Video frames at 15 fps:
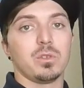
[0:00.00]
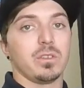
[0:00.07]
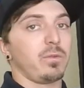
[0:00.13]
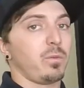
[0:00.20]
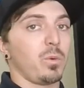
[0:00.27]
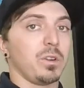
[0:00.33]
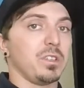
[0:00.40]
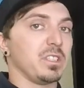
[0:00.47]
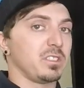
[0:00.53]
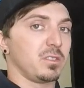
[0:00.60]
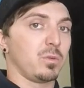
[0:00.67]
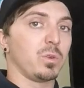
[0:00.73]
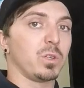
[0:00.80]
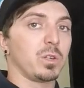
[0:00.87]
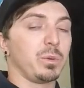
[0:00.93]
If one doesn't
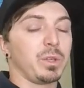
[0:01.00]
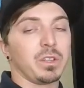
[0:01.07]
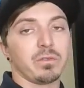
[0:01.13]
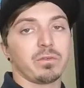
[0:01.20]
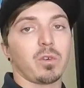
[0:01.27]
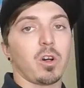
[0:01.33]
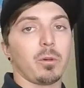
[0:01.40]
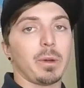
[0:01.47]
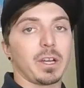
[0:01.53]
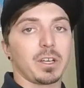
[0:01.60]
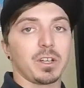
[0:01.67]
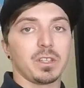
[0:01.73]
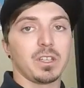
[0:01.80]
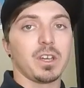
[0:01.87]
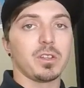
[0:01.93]
work, we can fall back
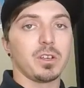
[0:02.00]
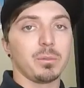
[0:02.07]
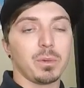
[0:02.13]
on the other.